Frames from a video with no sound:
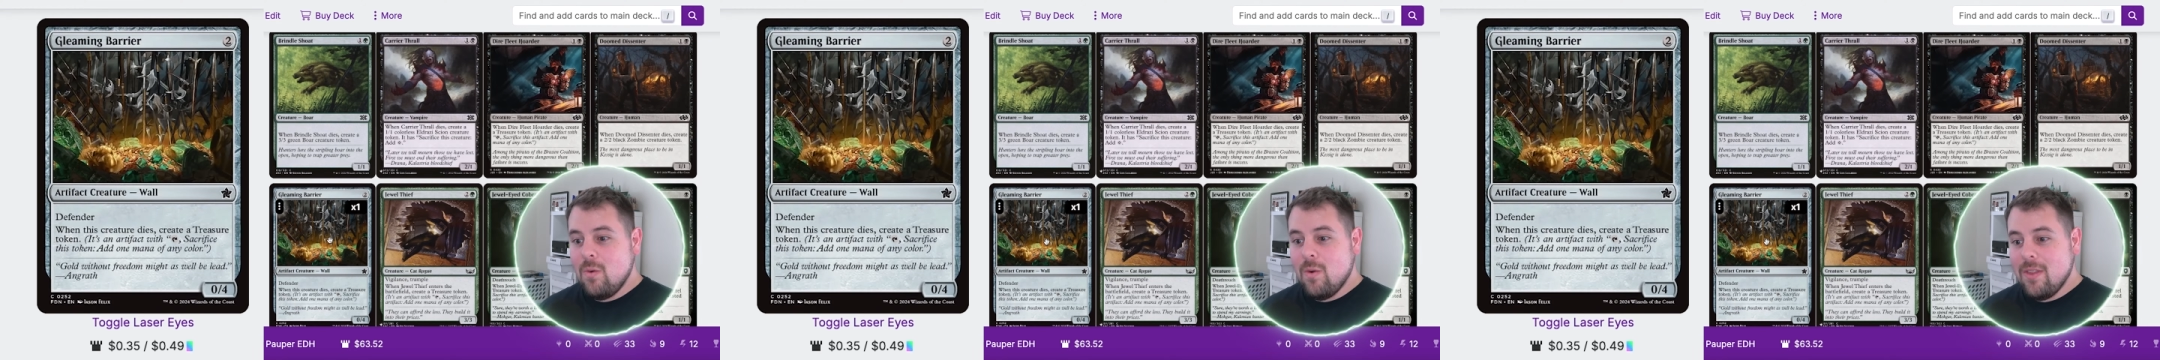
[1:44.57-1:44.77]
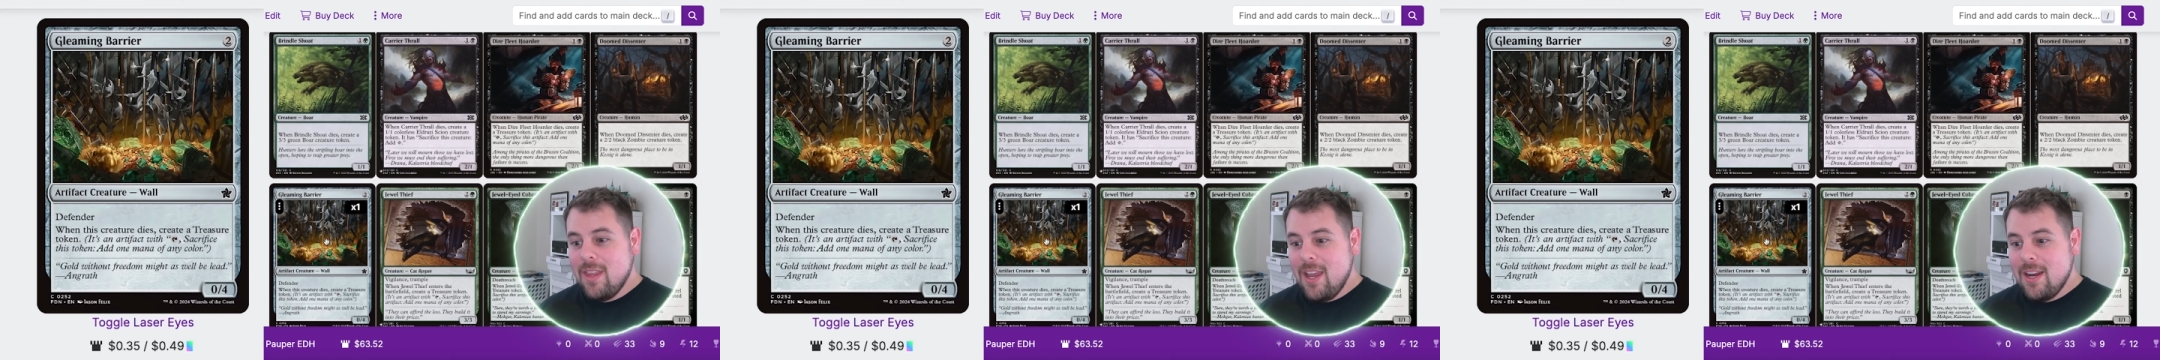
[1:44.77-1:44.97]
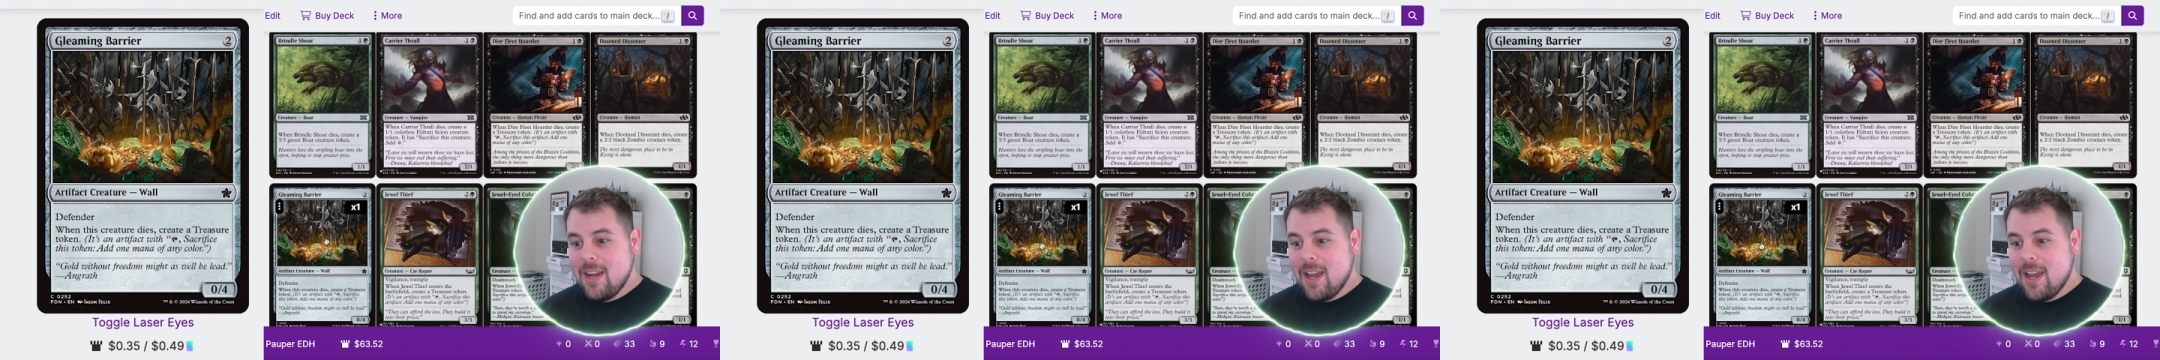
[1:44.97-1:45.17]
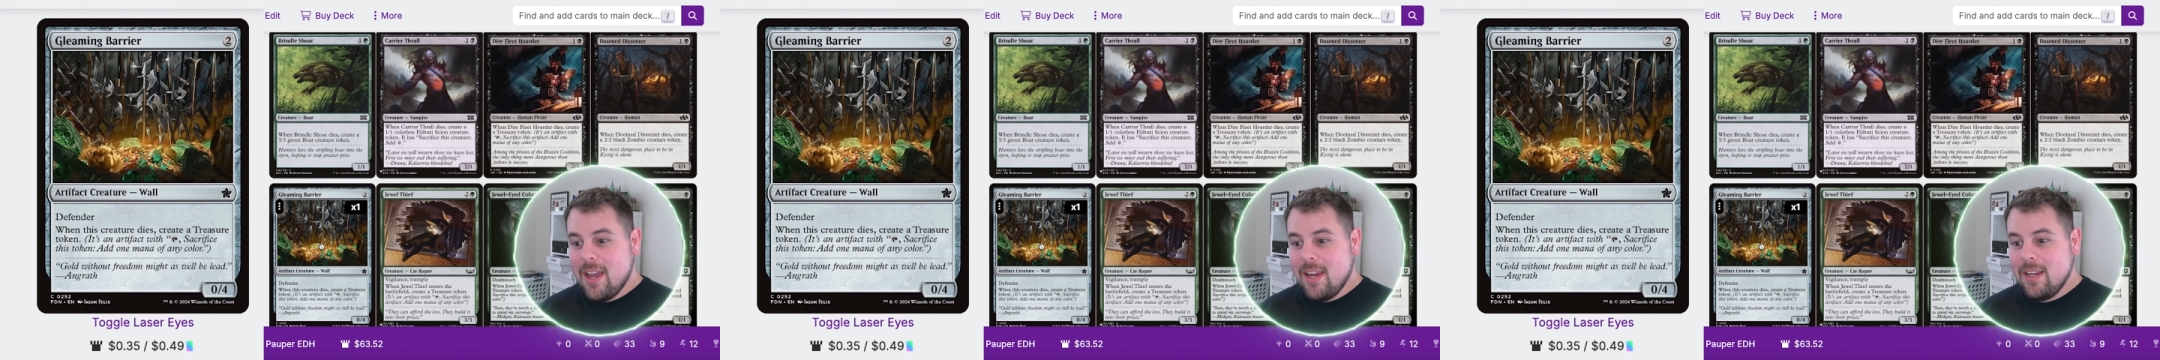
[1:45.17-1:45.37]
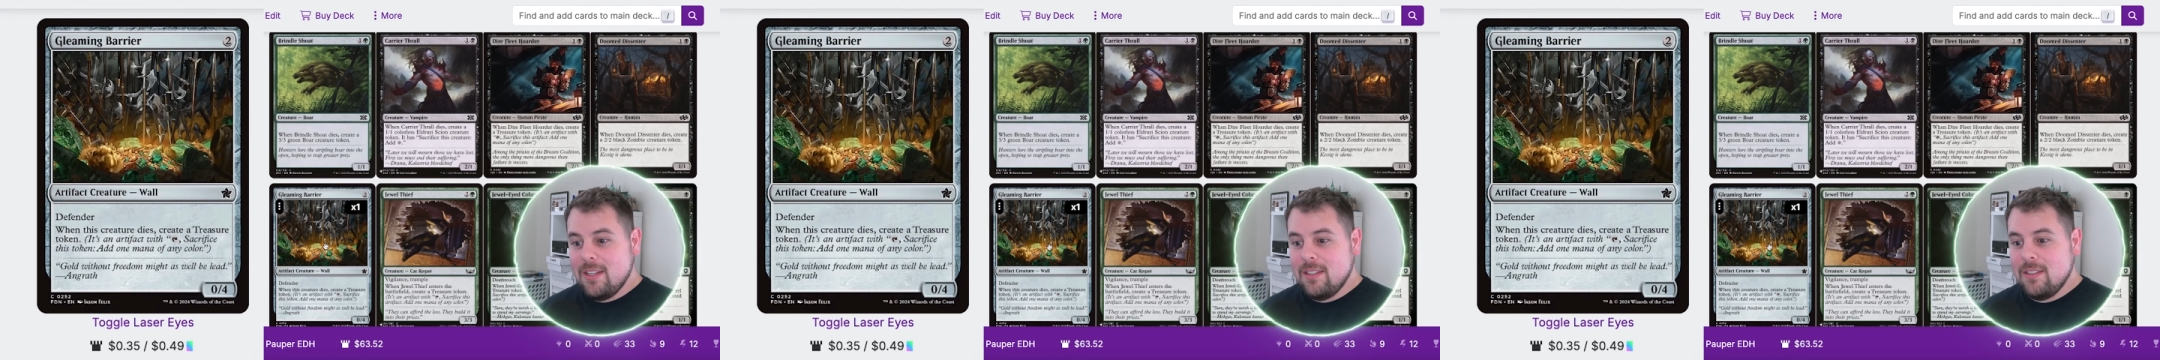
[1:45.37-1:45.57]
When they
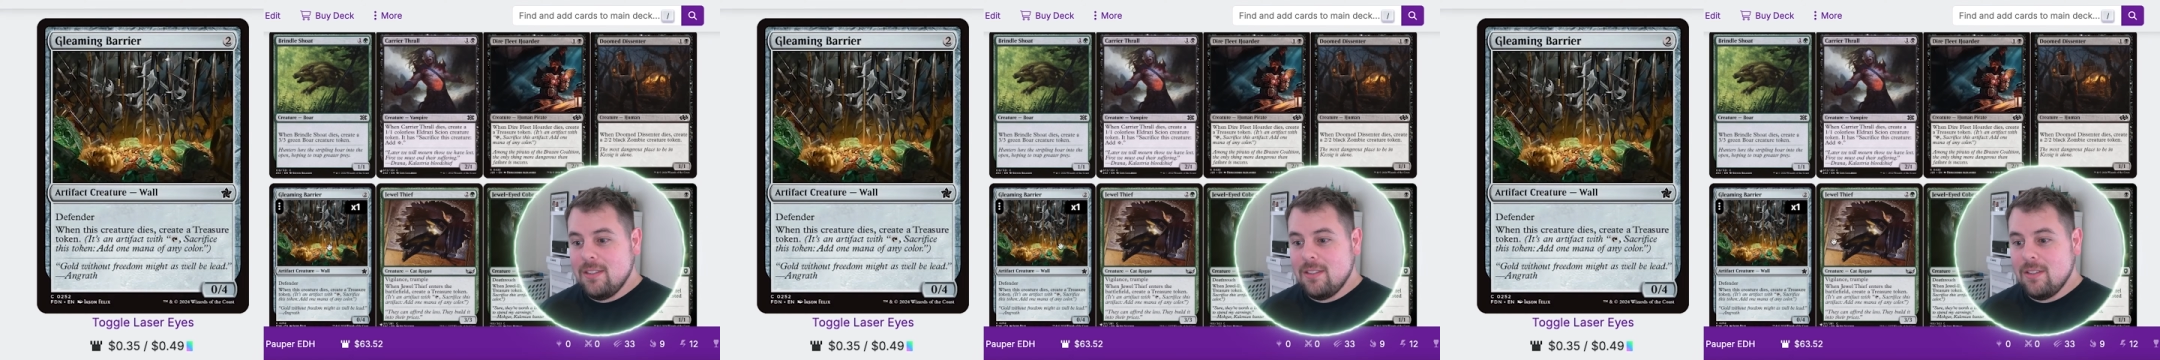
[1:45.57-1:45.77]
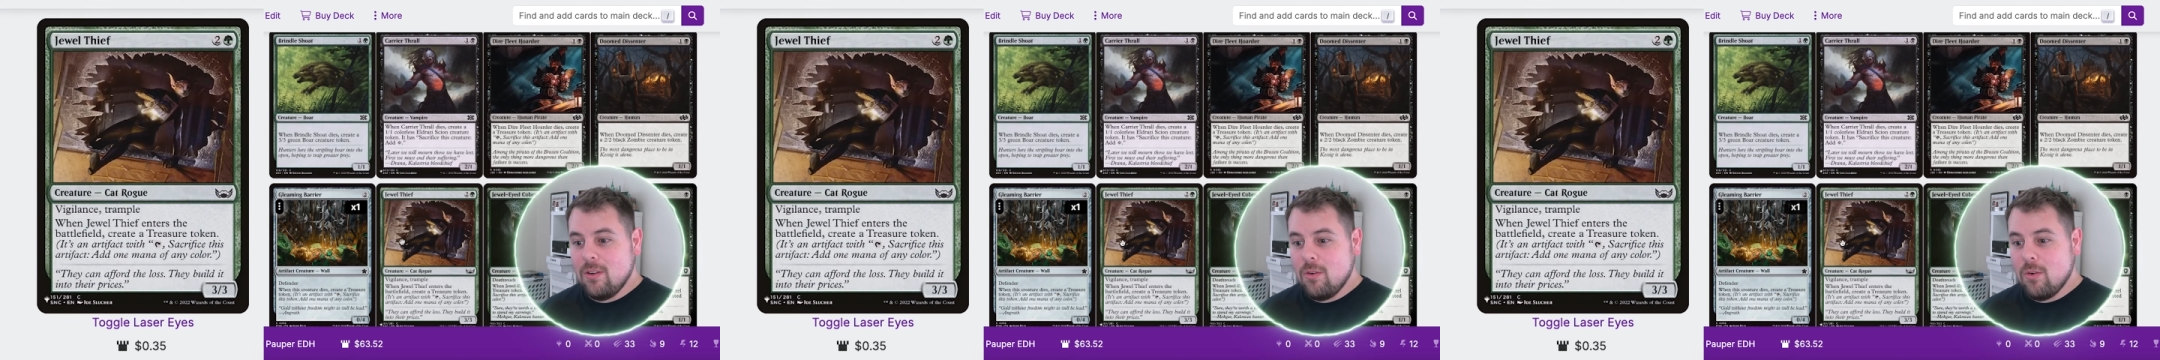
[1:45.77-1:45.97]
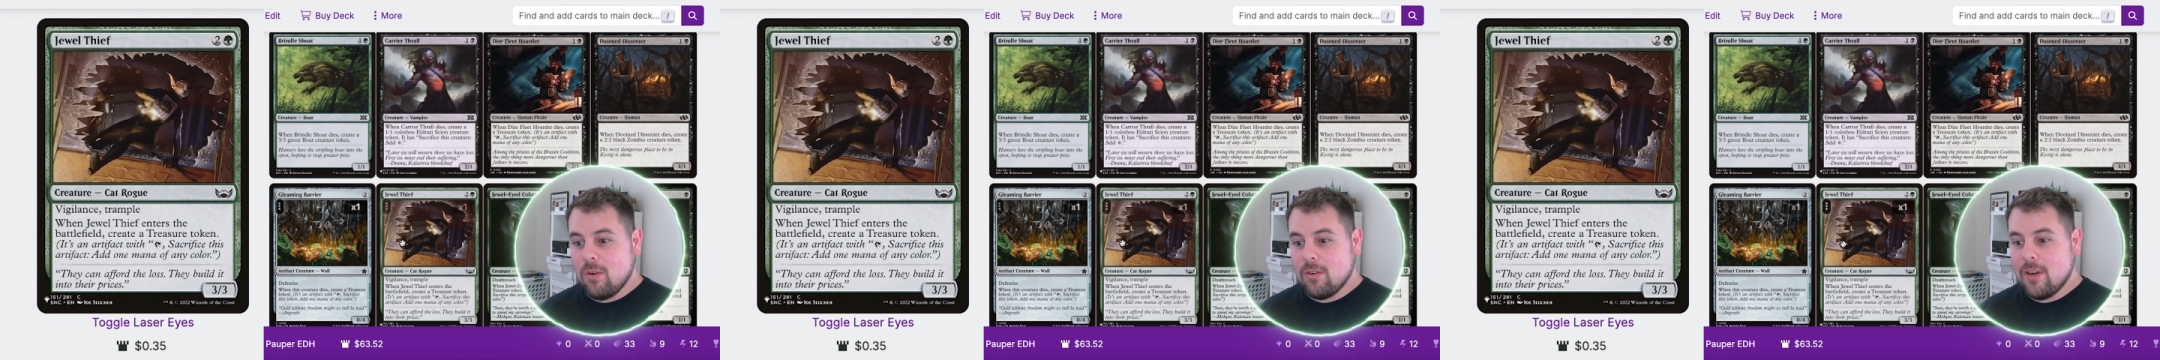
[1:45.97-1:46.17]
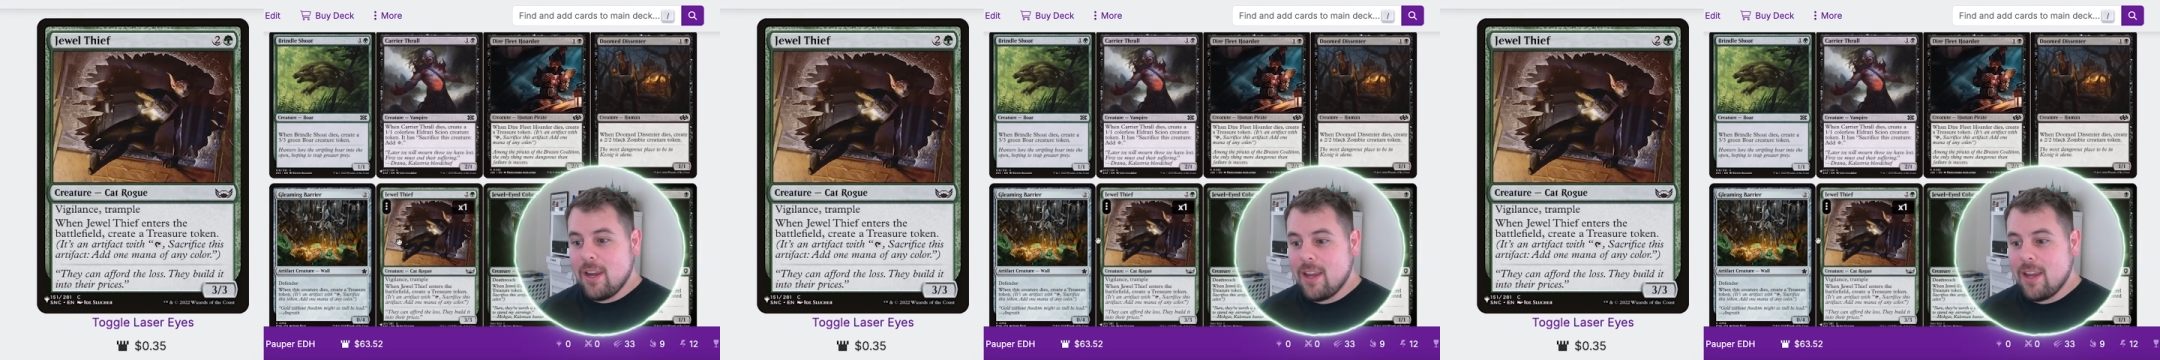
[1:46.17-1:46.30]
die, or